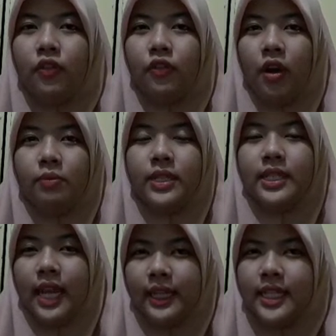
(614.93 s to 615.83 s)
from the
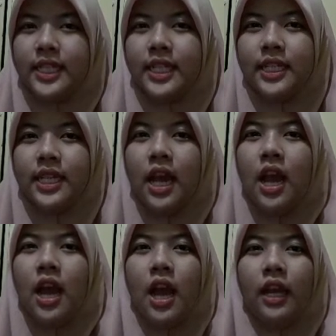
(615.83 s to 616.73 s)
sentences,
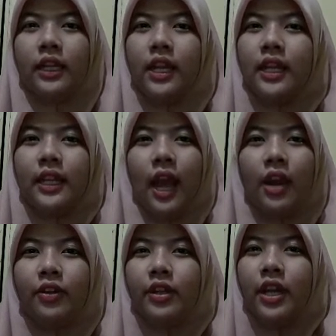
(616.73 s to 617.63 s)
and
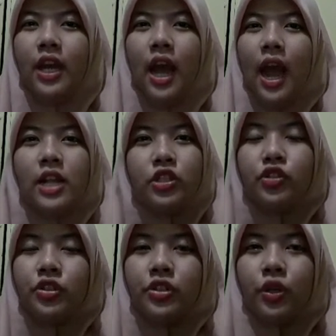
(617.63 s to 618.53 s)
can
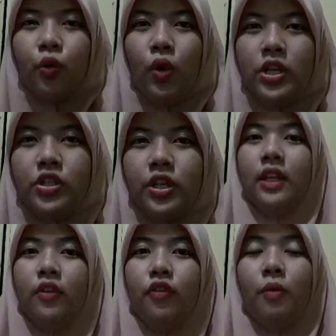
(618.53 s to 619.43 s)
answer the
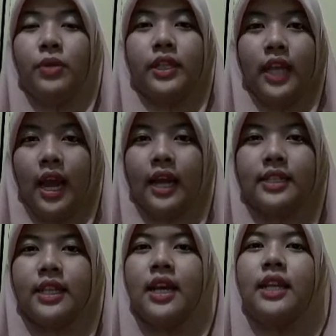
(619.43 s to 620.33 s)
question from the
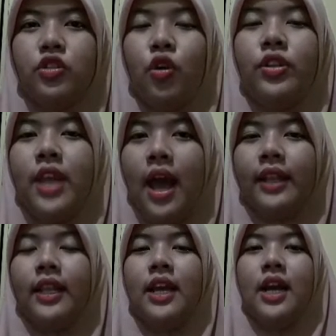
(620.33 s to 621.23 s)
text, so
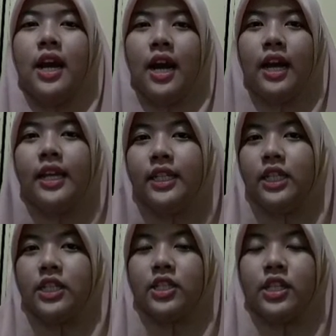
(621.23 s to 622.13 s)
that in
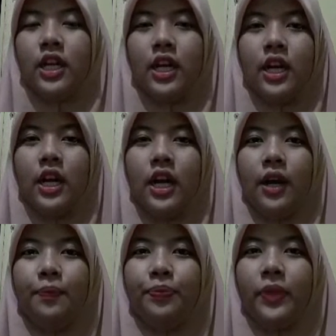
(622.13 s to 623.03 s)
this
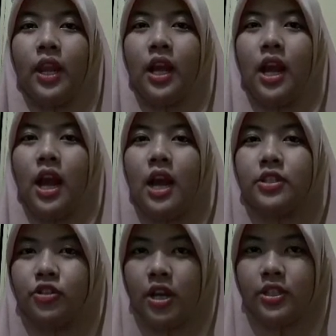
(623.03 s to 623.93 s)

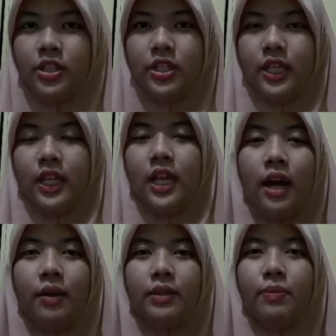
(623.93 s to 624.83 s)
strategy
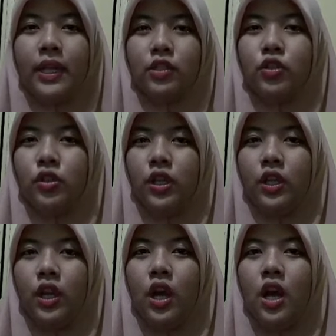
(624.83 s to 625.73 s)
it makes student